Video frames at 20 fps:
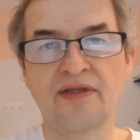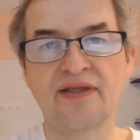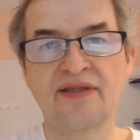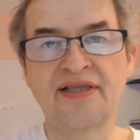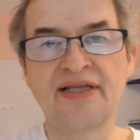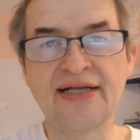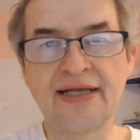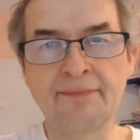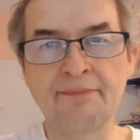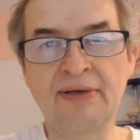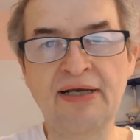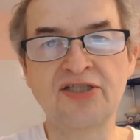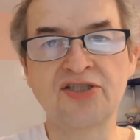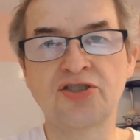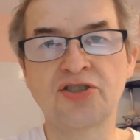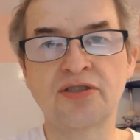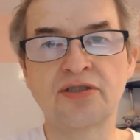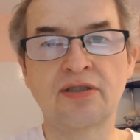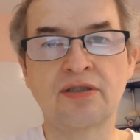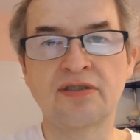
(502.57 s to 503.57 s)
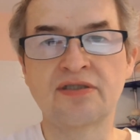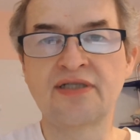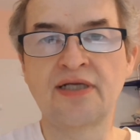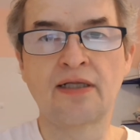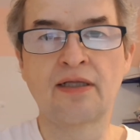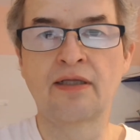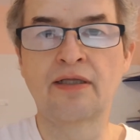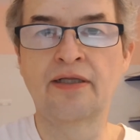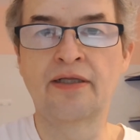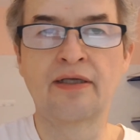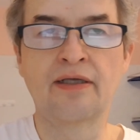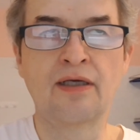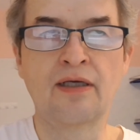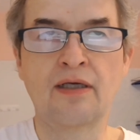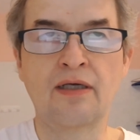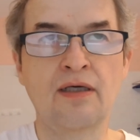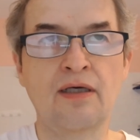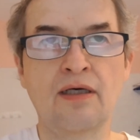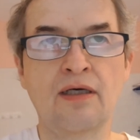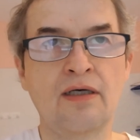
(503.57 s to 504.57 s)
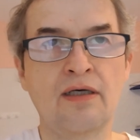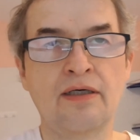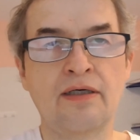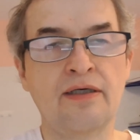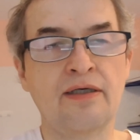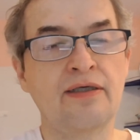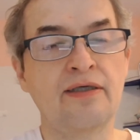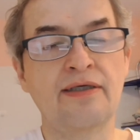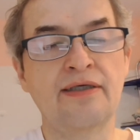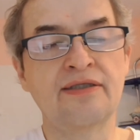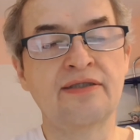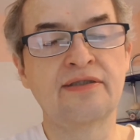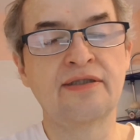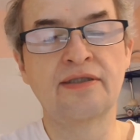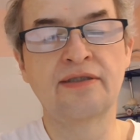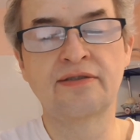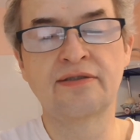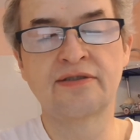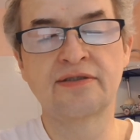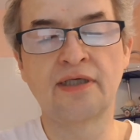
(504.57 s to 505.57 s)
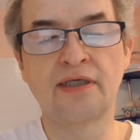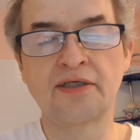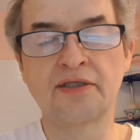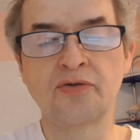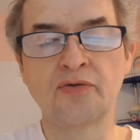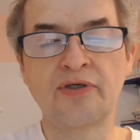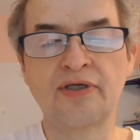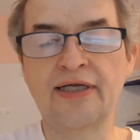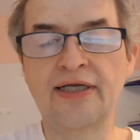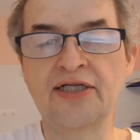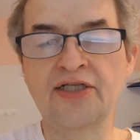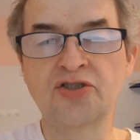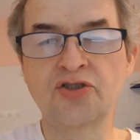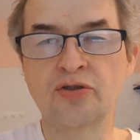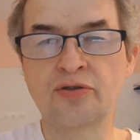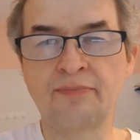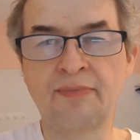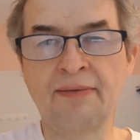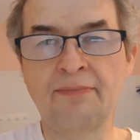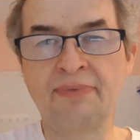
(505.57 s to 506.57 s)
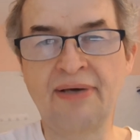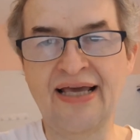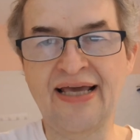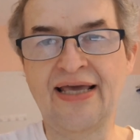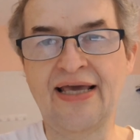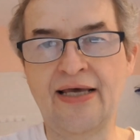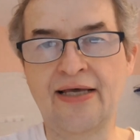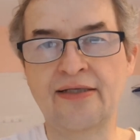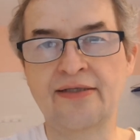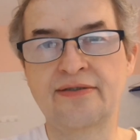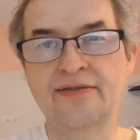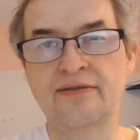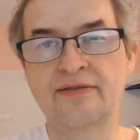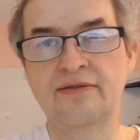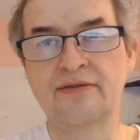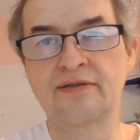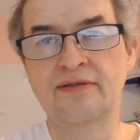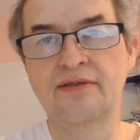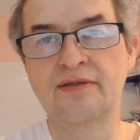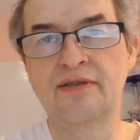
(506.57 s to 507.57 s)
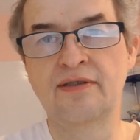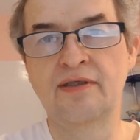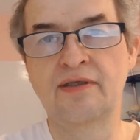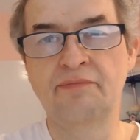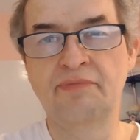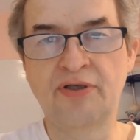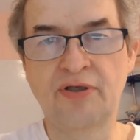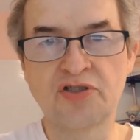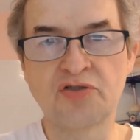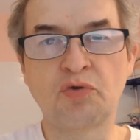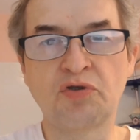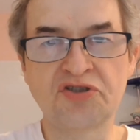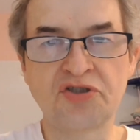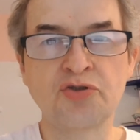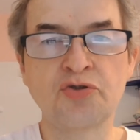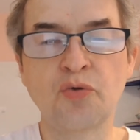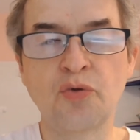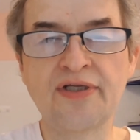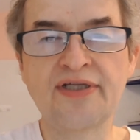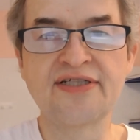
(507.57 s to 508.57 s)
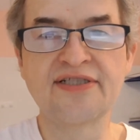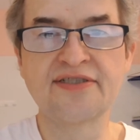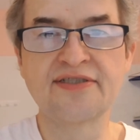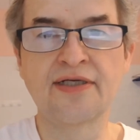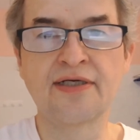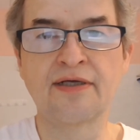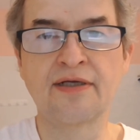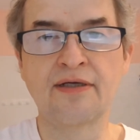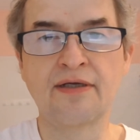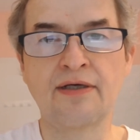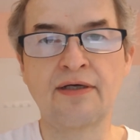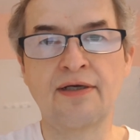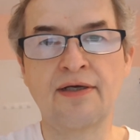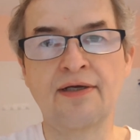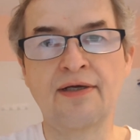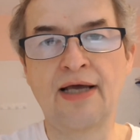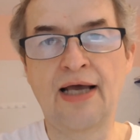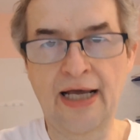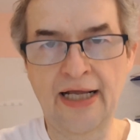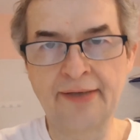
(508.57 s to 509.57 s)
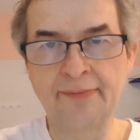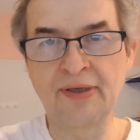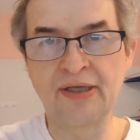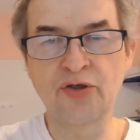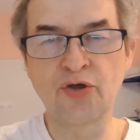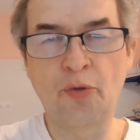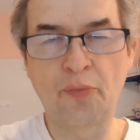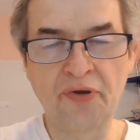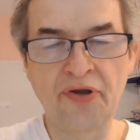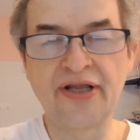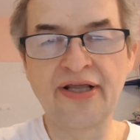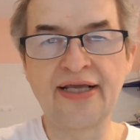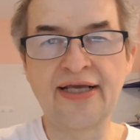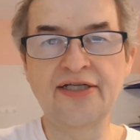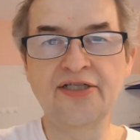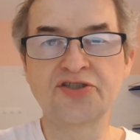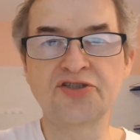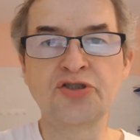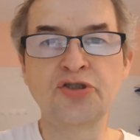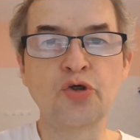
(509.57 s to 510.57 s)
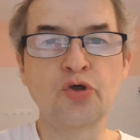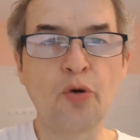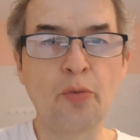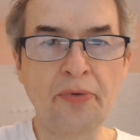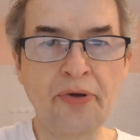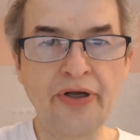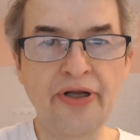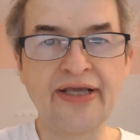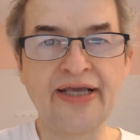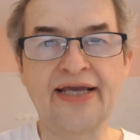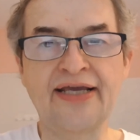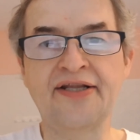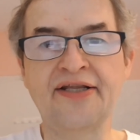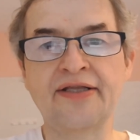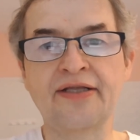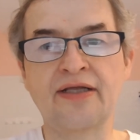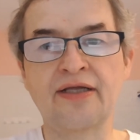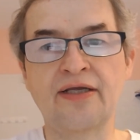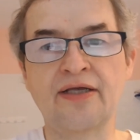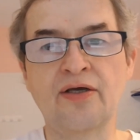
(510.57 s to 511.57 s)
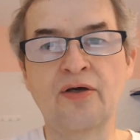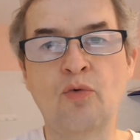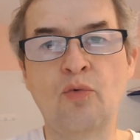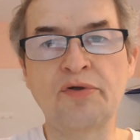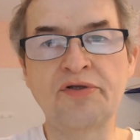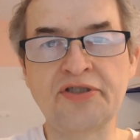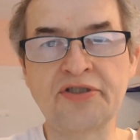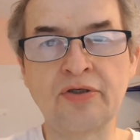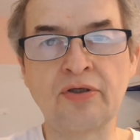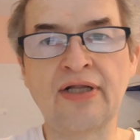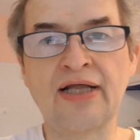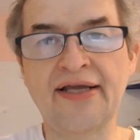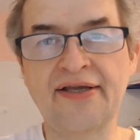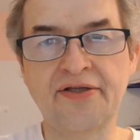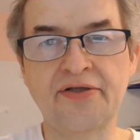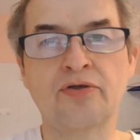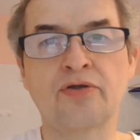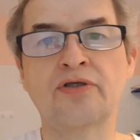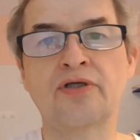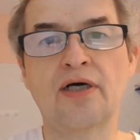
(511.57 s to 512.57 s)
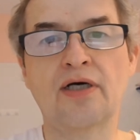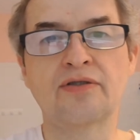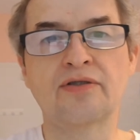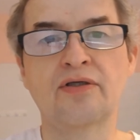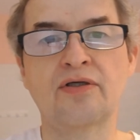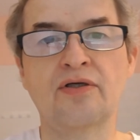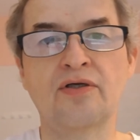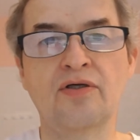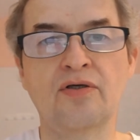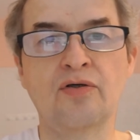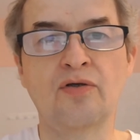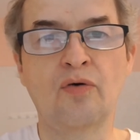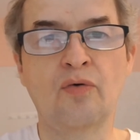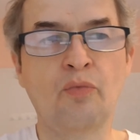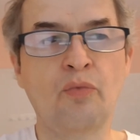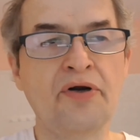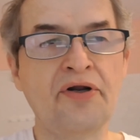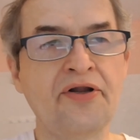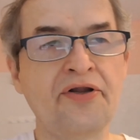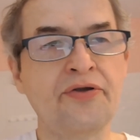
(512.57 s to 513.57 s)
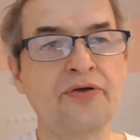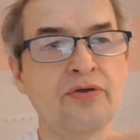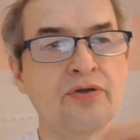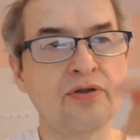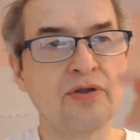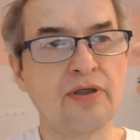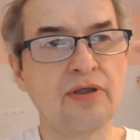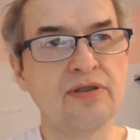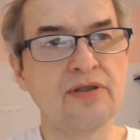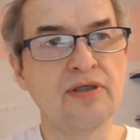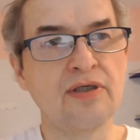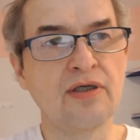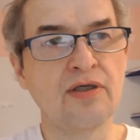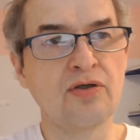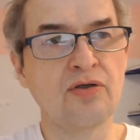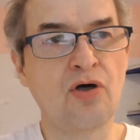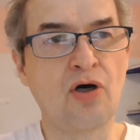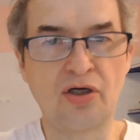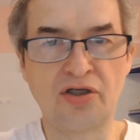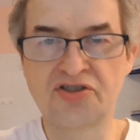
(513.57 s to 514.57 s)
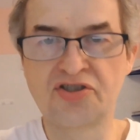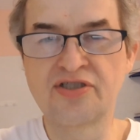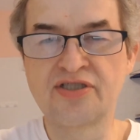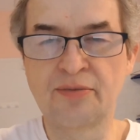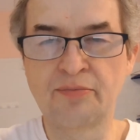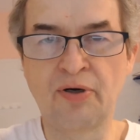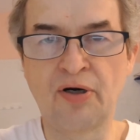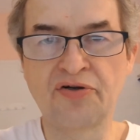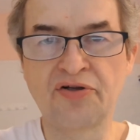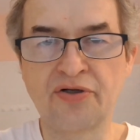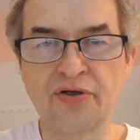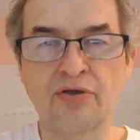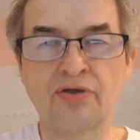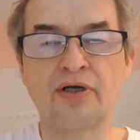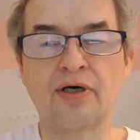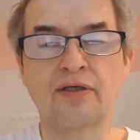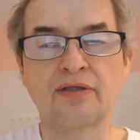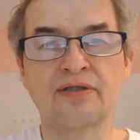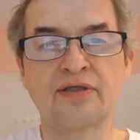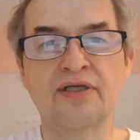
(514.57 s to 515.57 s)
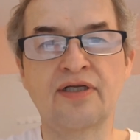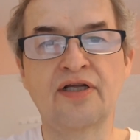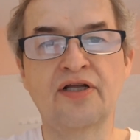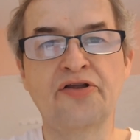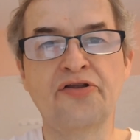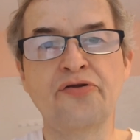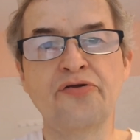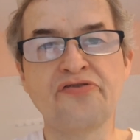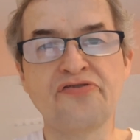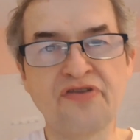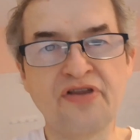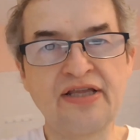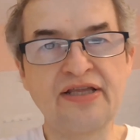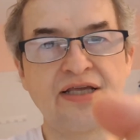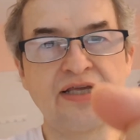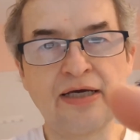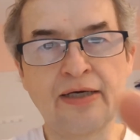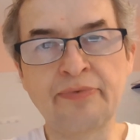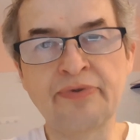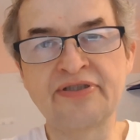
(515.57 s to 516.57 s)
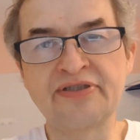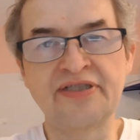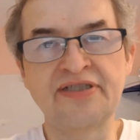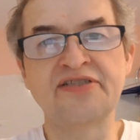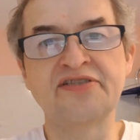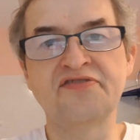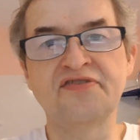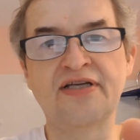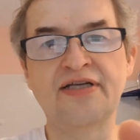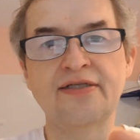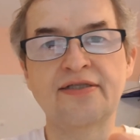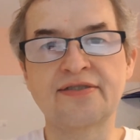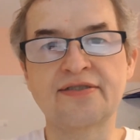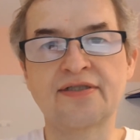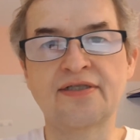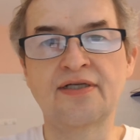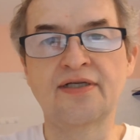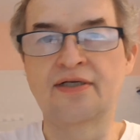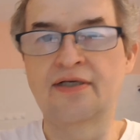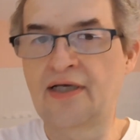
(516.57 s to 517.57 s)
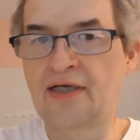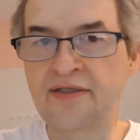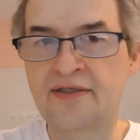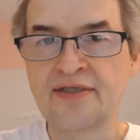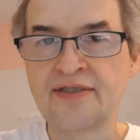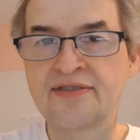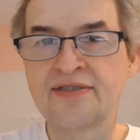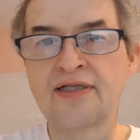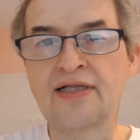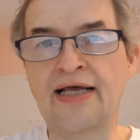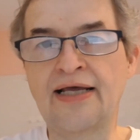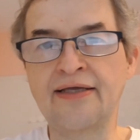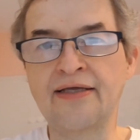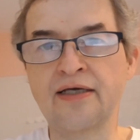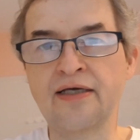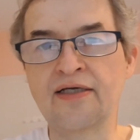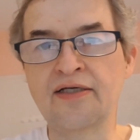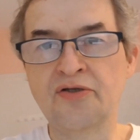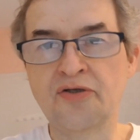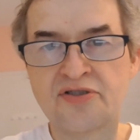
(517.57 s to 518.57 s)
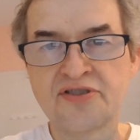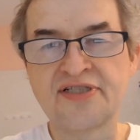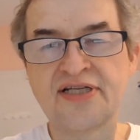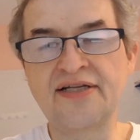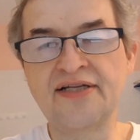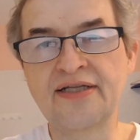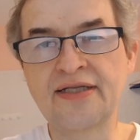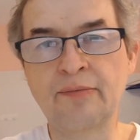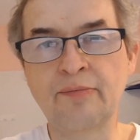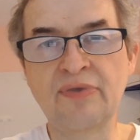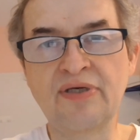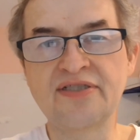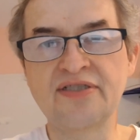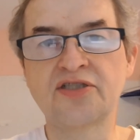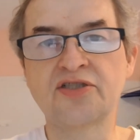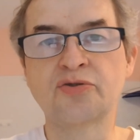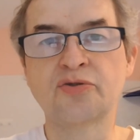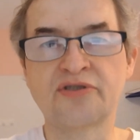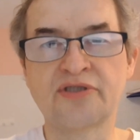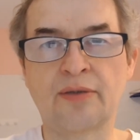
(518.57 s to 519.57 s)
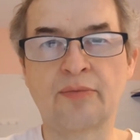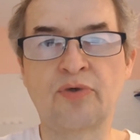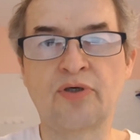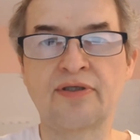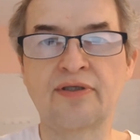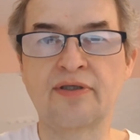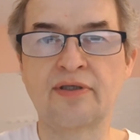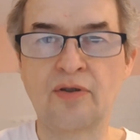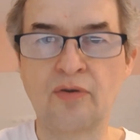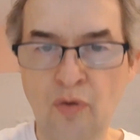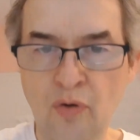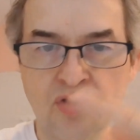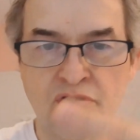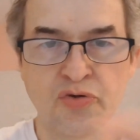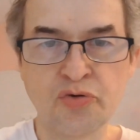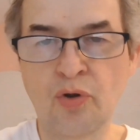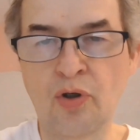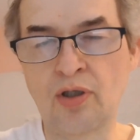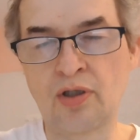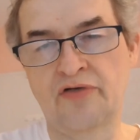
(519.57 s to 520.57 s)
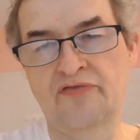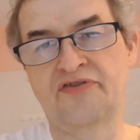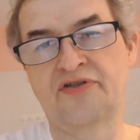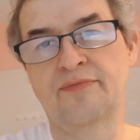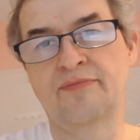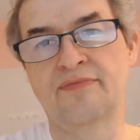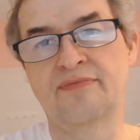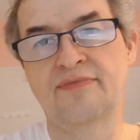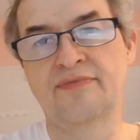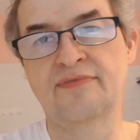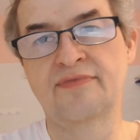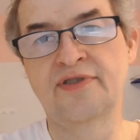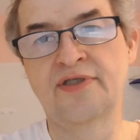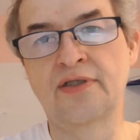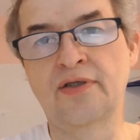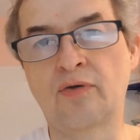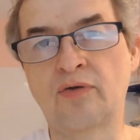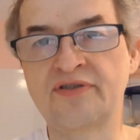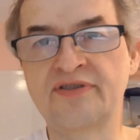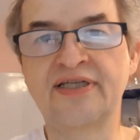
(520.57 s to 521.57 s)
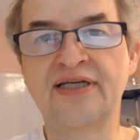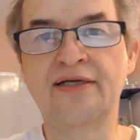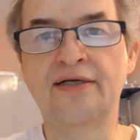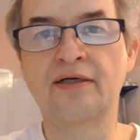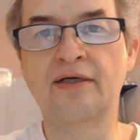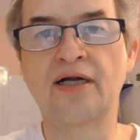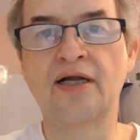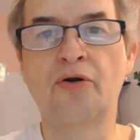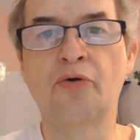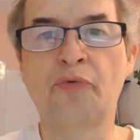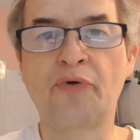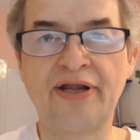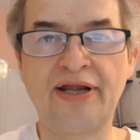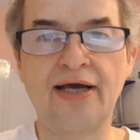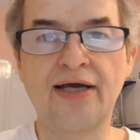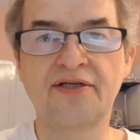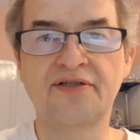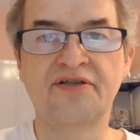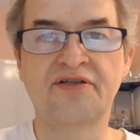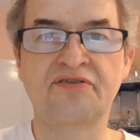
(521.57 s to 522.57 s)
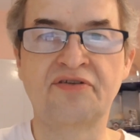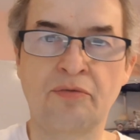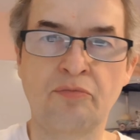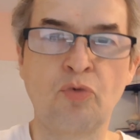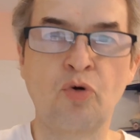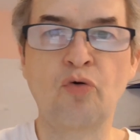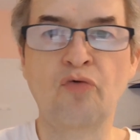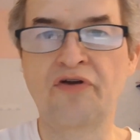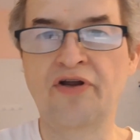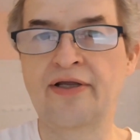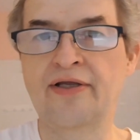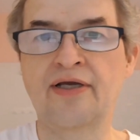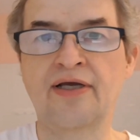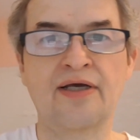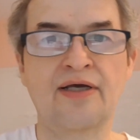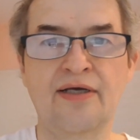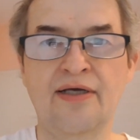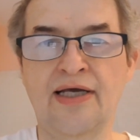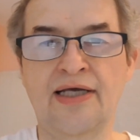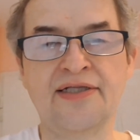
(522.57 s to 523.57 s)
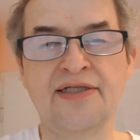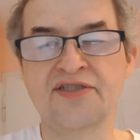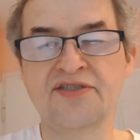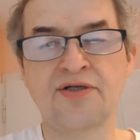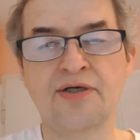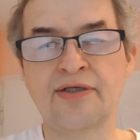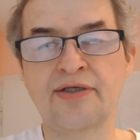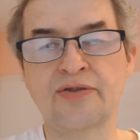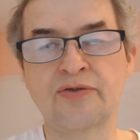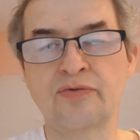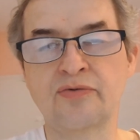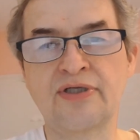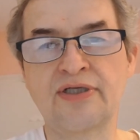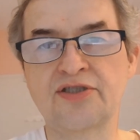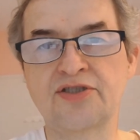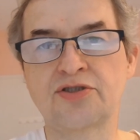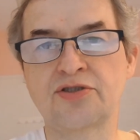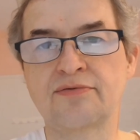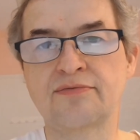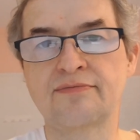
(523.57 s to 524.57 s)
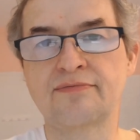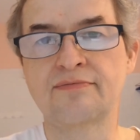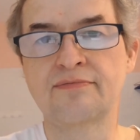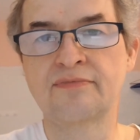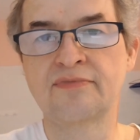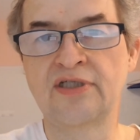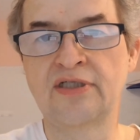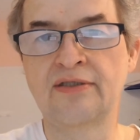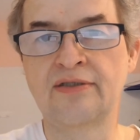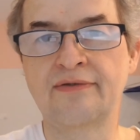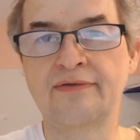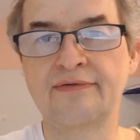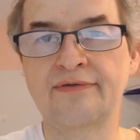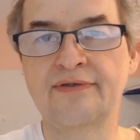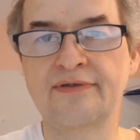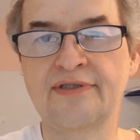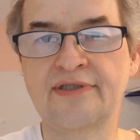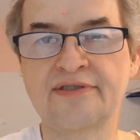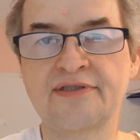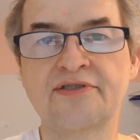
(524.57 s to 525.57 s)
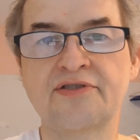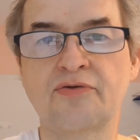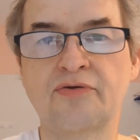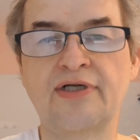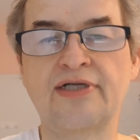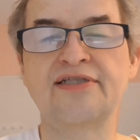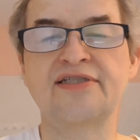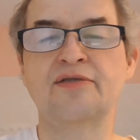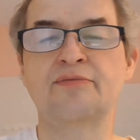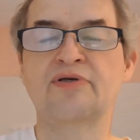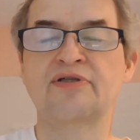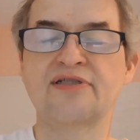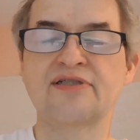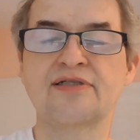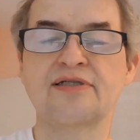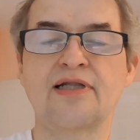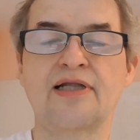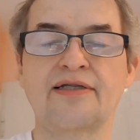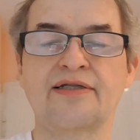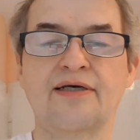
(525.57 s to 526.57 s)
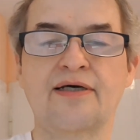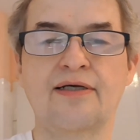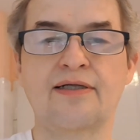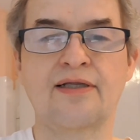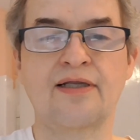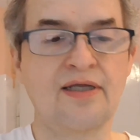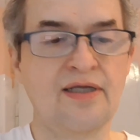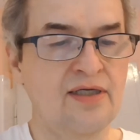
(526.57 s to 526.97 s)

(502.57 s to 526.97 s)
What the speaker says: Then I mentioned suddenly it started to itch on my back head, because what you're doing is animal communication. You're communicating, whether you like it or not, whether you're conscious about it or not. You're thinking about these things, and it's like you're sending a message to someone or to all of them, you know, and they're reacting, they're moving, and they're starting to itch, you know. This is crazy, but this is like that.